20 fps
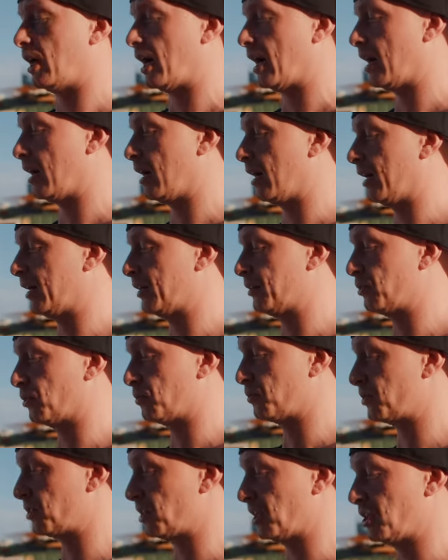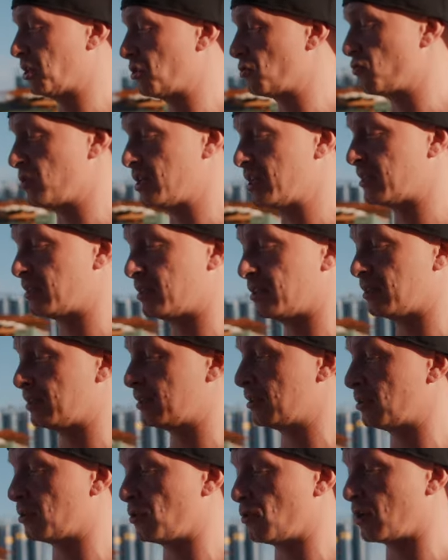I don't see any green
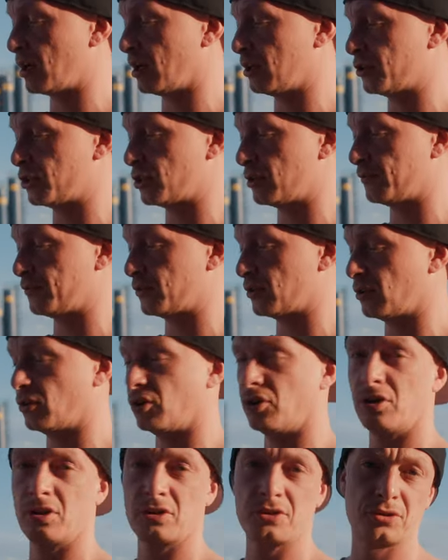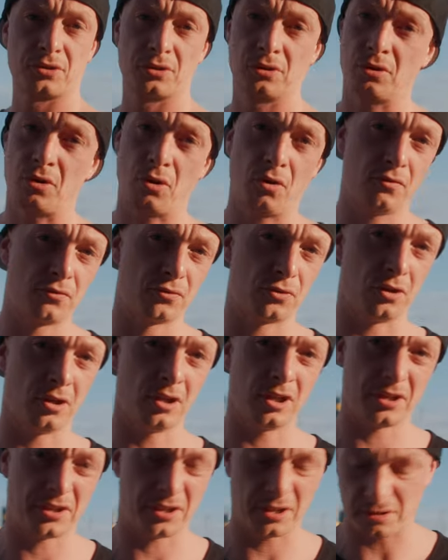tint, no color shift at all. So
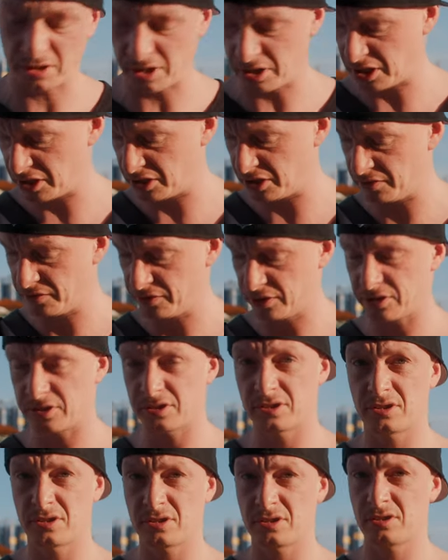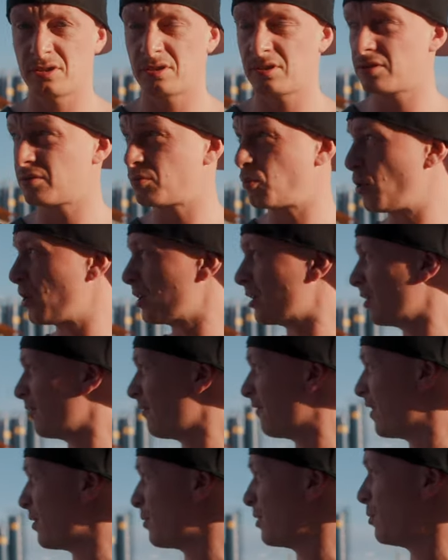overall, I think that ND filter is working
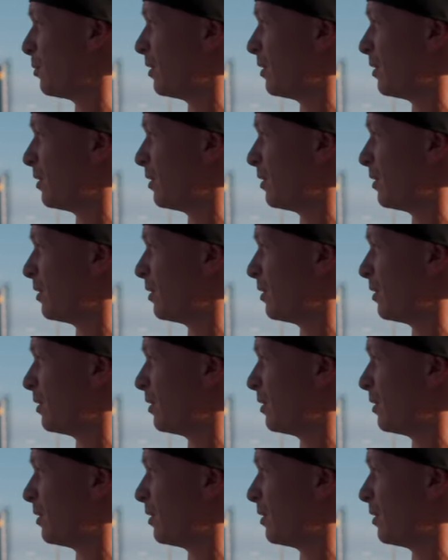very